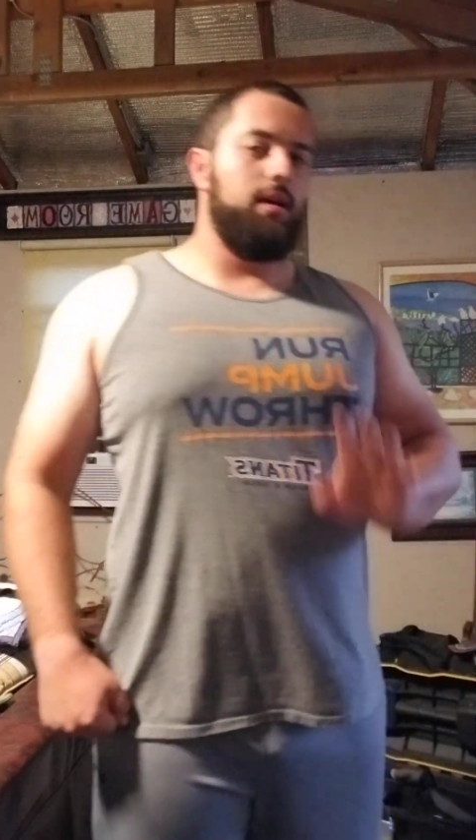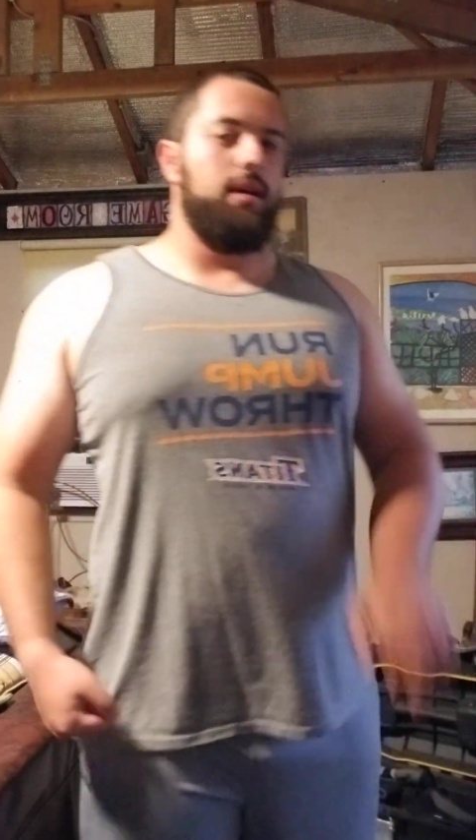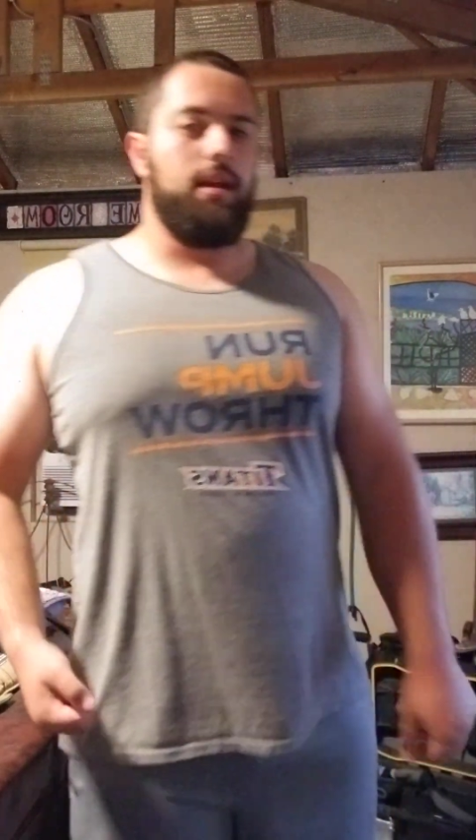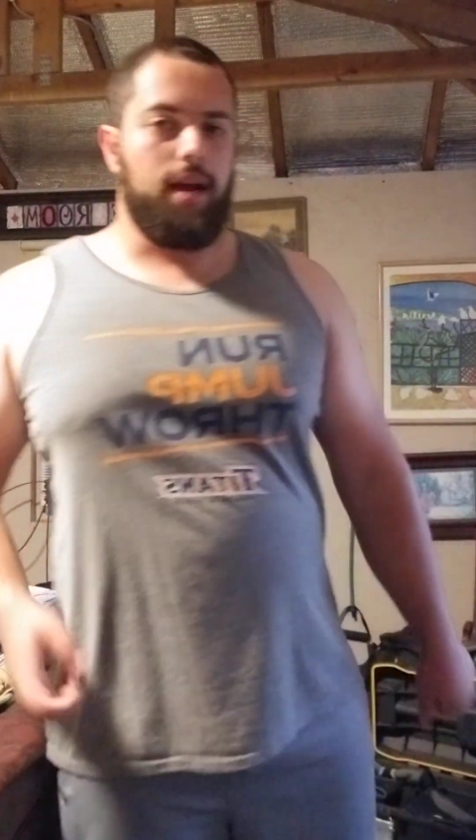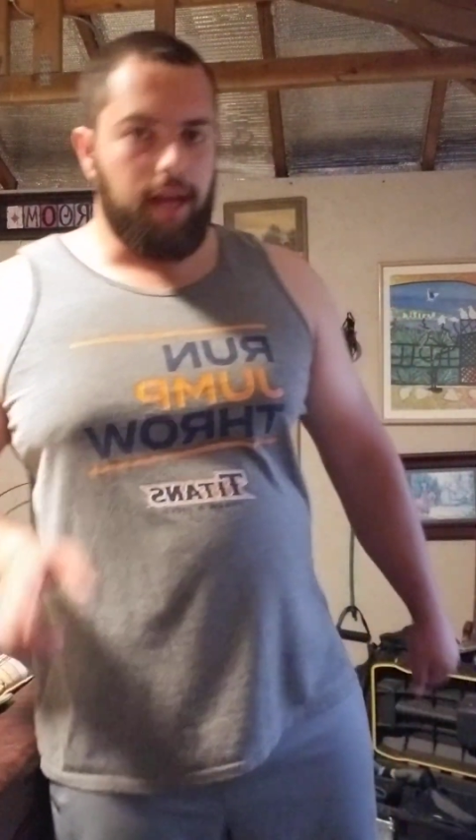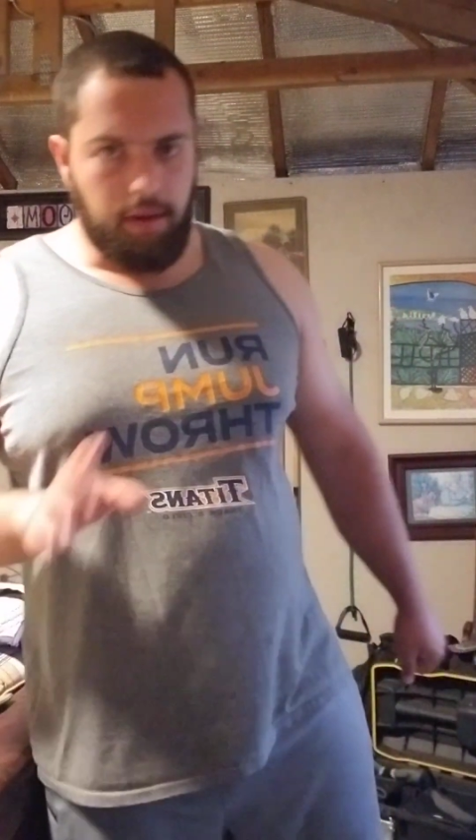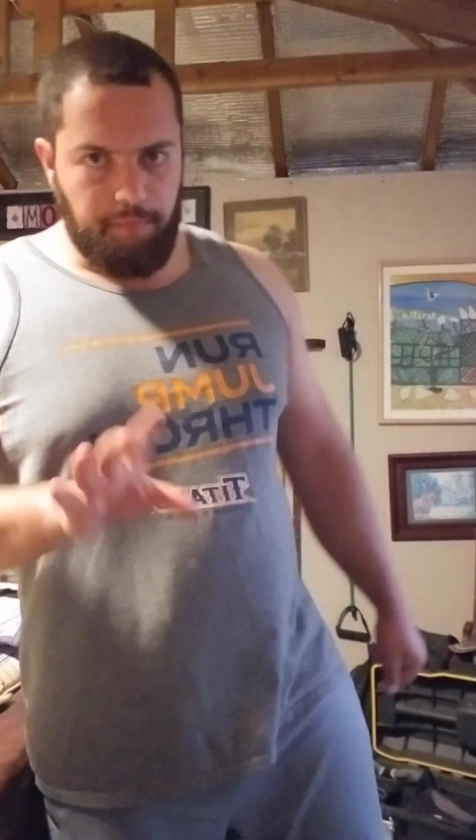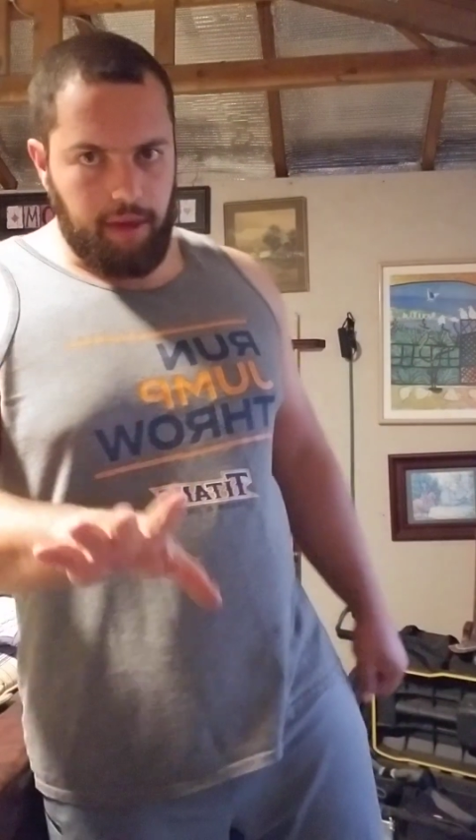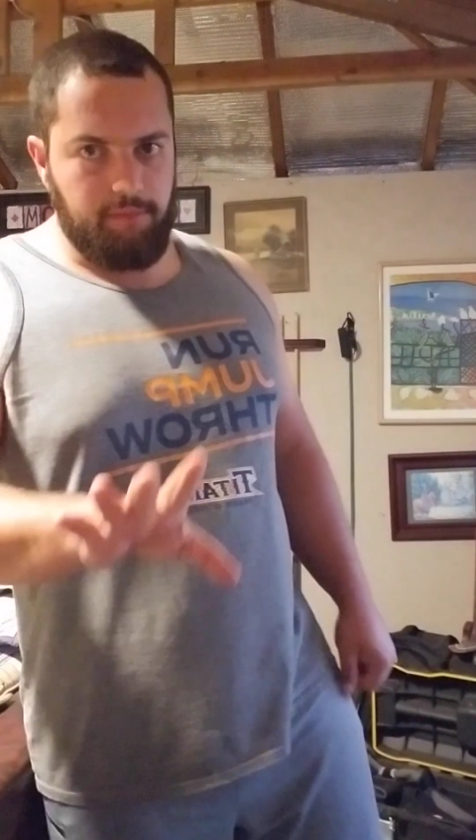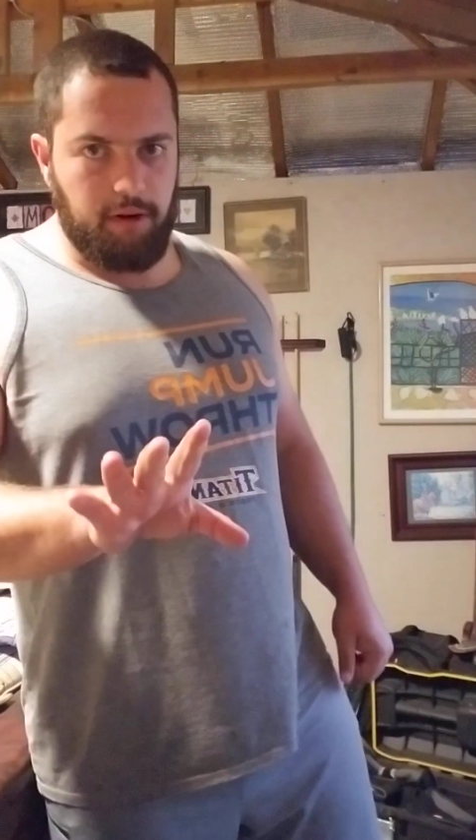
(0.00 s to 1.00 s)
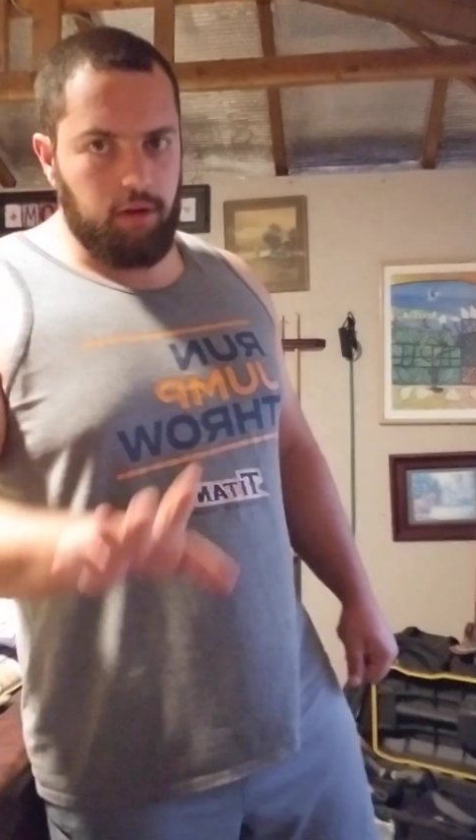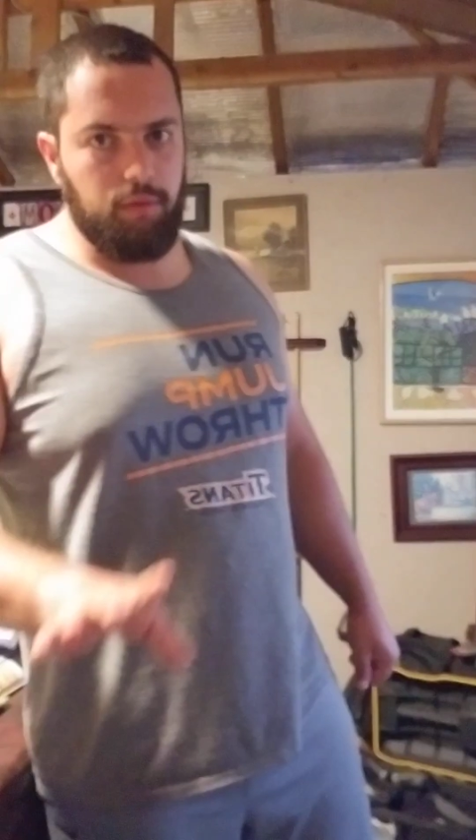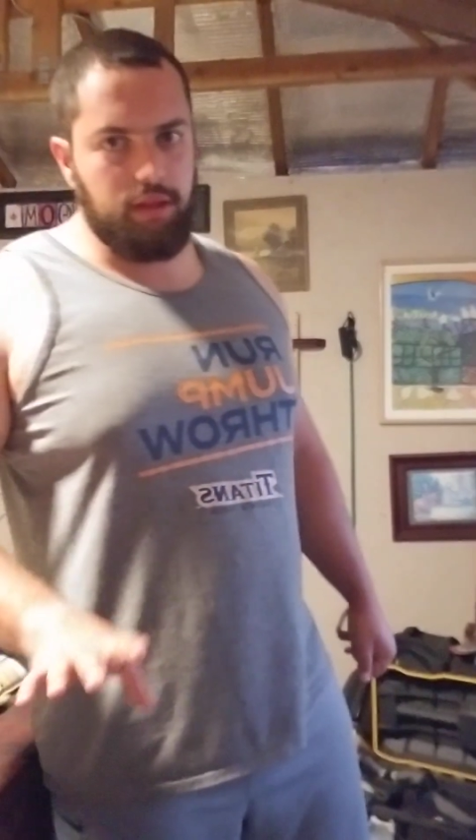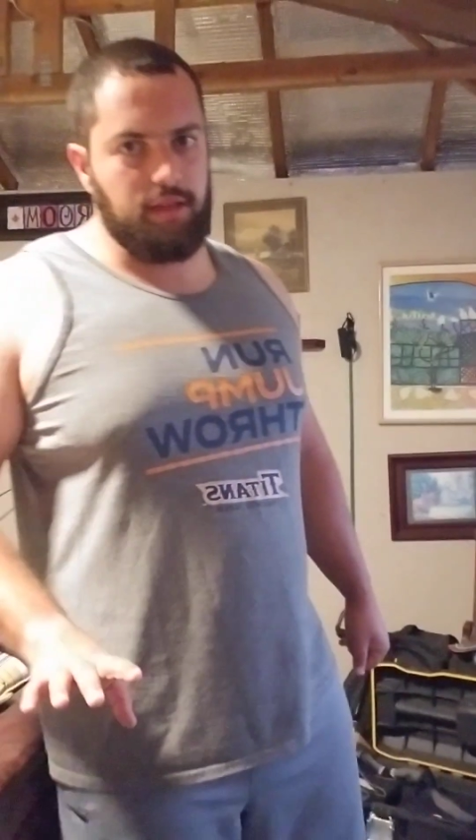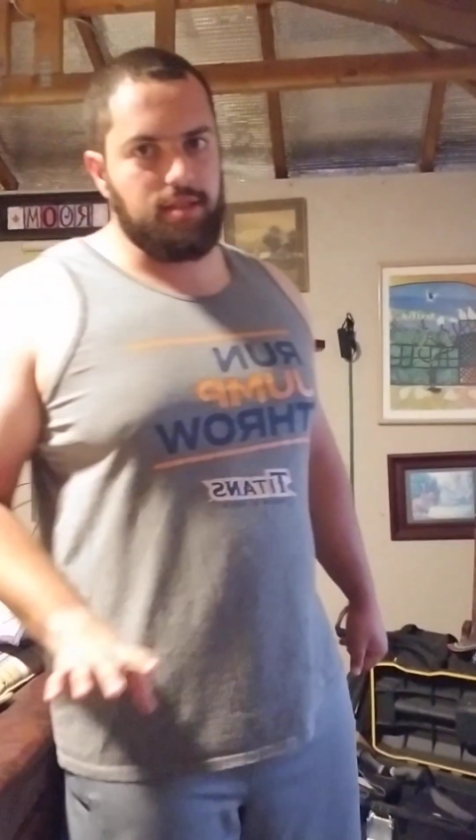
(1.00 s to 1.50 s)
and I had a big problem
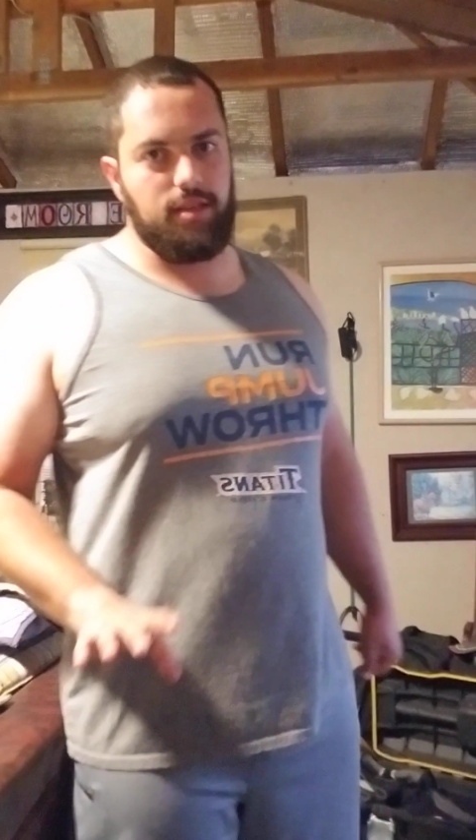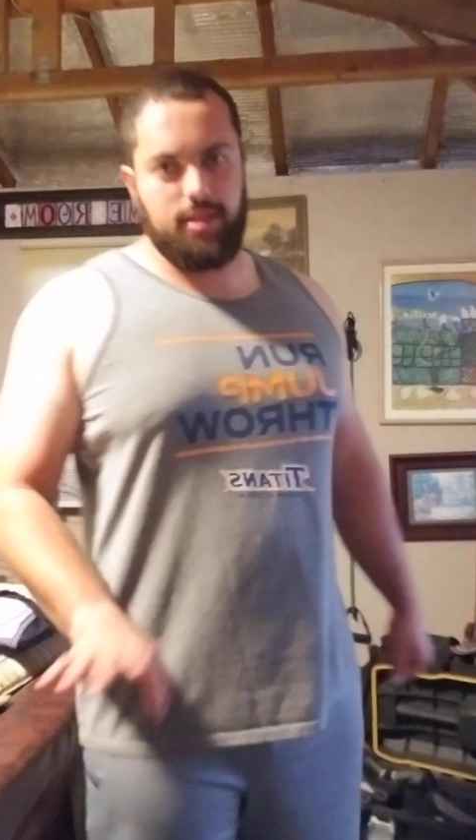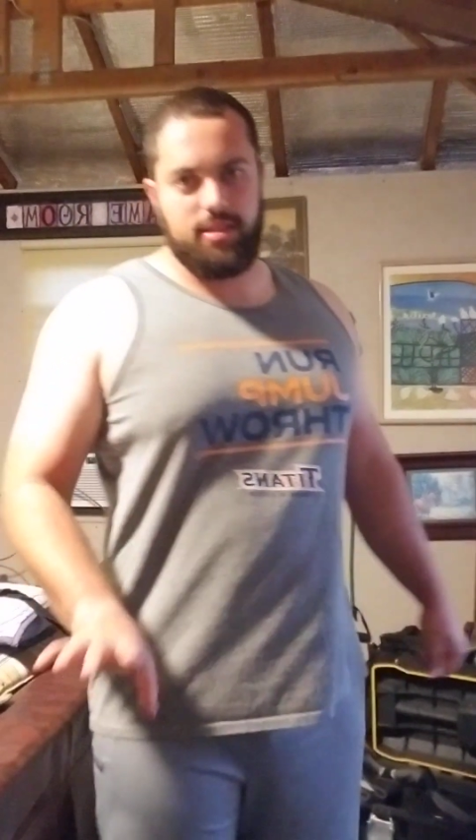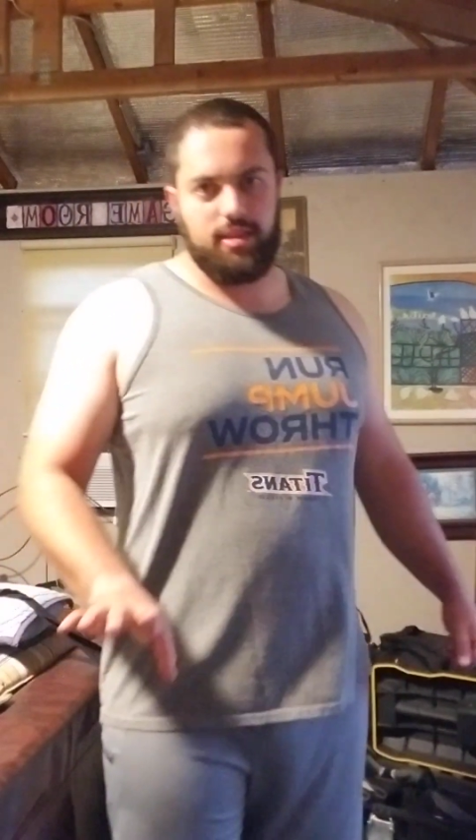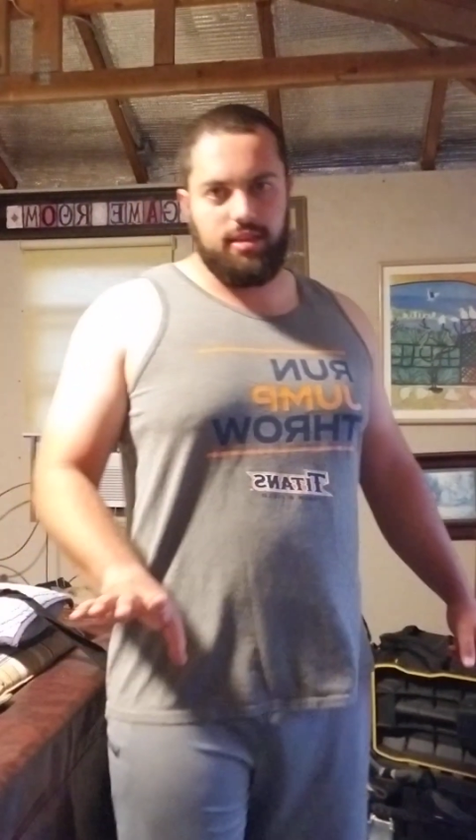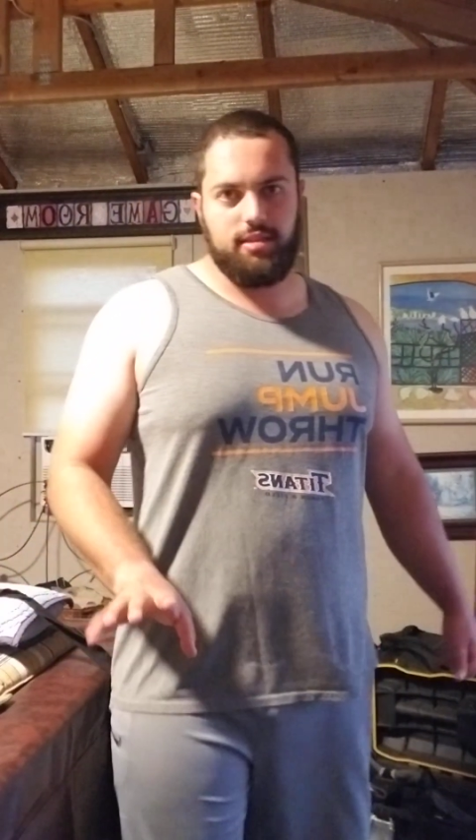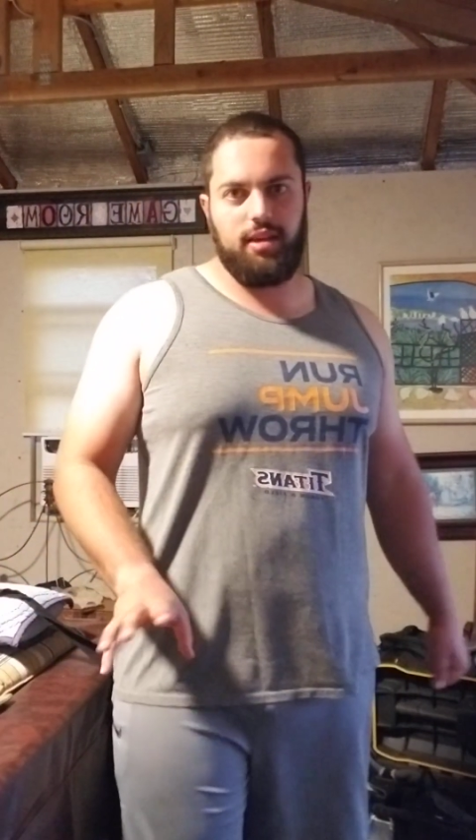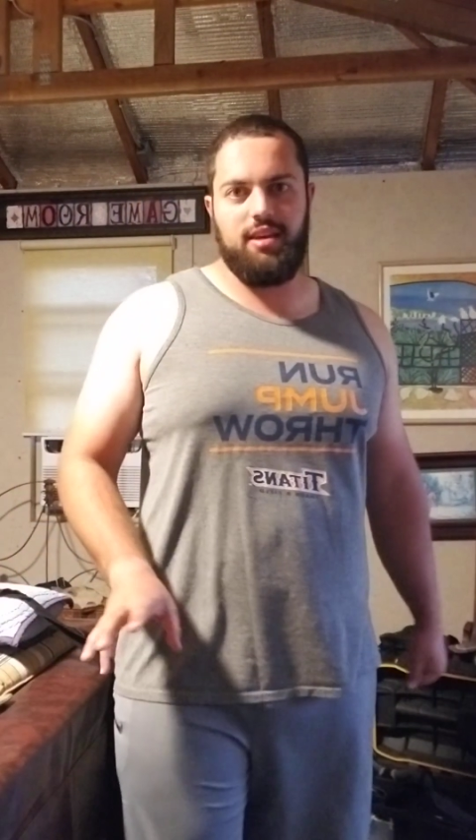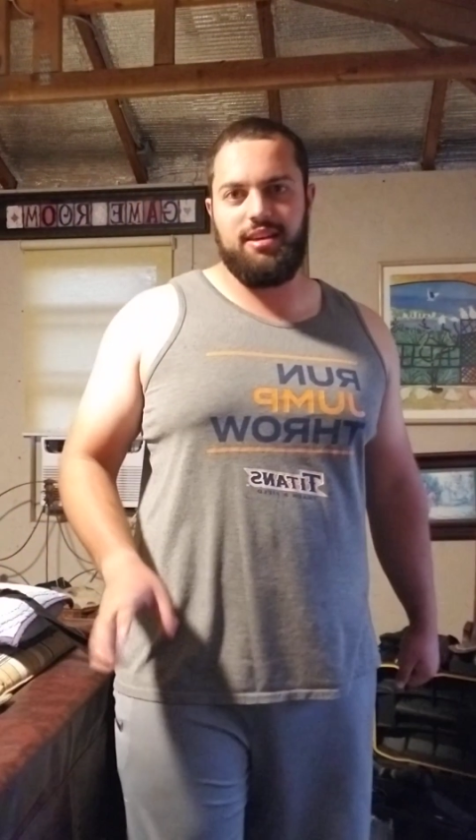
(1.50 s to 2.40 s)
with this in discus